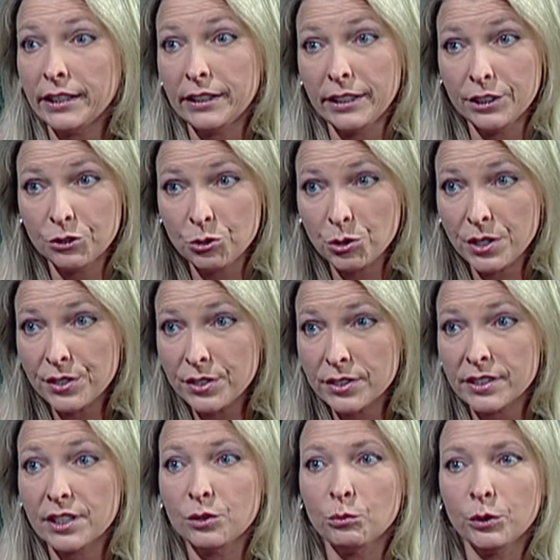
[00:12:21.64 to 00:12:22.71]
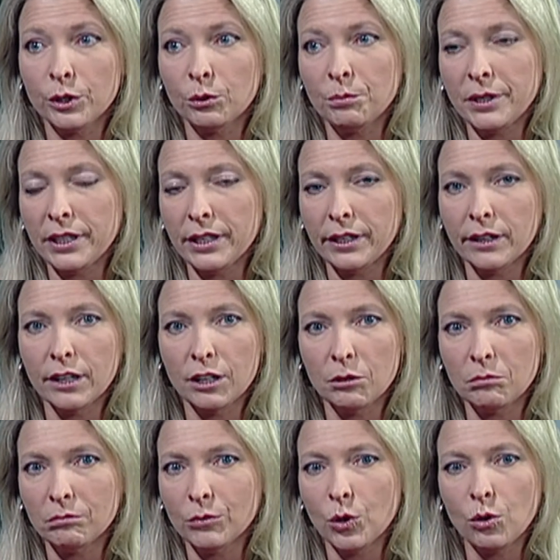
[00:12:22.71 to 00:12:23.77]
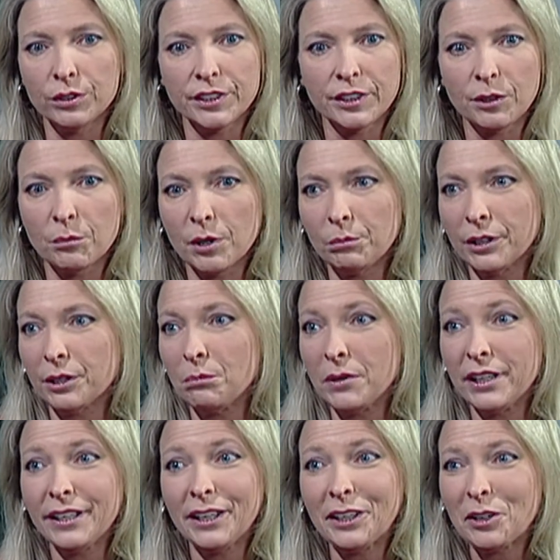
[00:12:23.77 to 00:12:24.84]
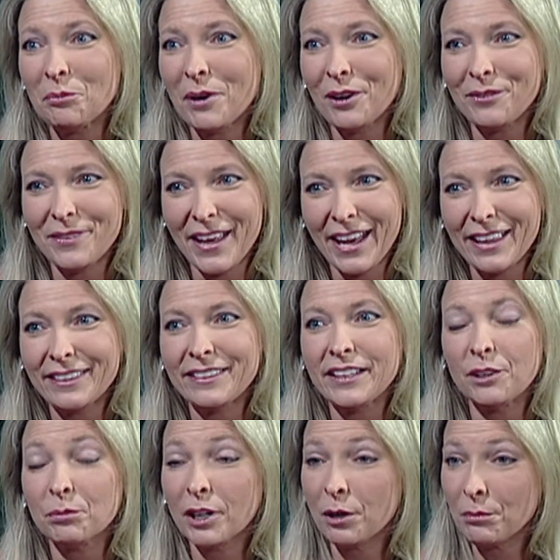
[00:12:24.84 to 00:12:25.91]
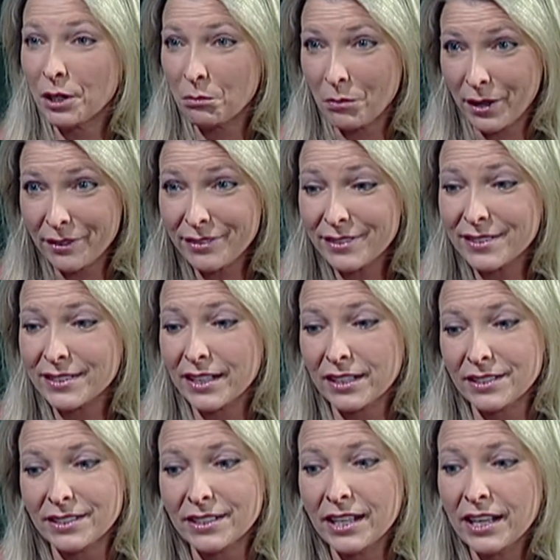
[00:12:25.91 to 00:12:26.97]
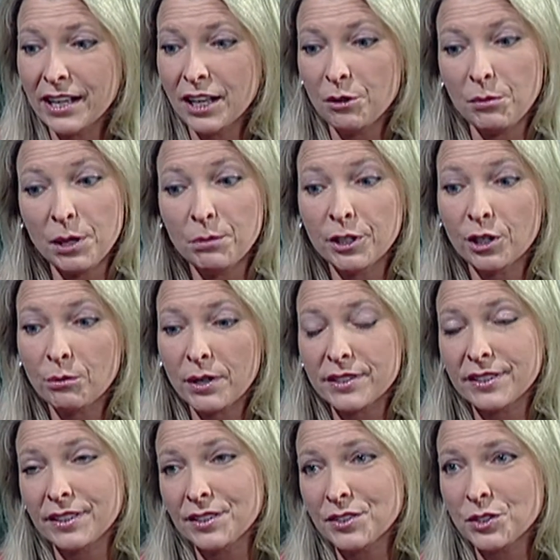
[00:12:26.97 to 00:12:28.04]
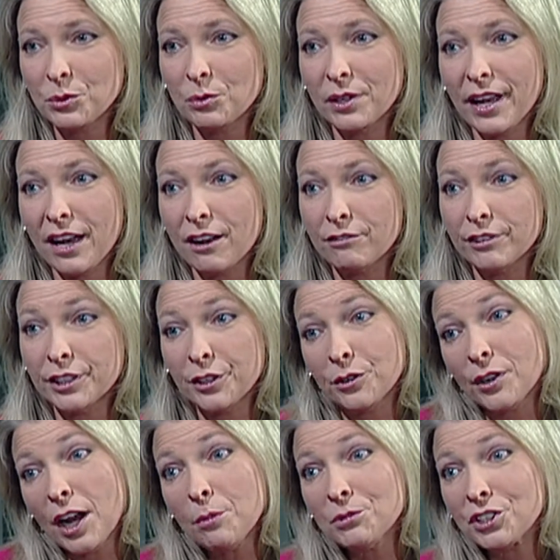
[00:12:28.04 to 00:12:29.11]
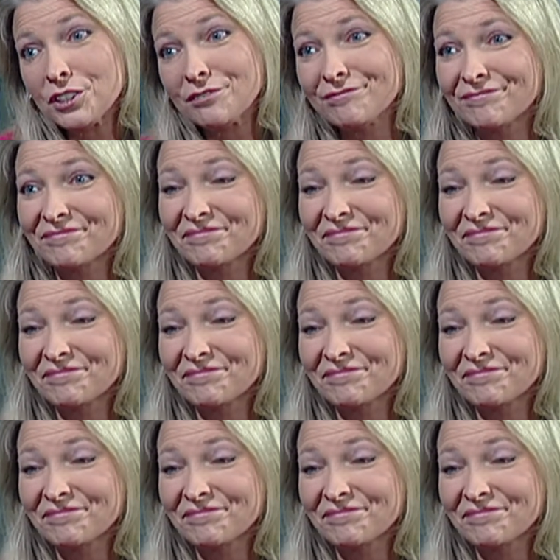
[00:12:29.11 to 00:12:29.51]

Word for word: an interest, and we'll be um, holding a public meeting about that in the upcoming months, and maybe our residents will have another option.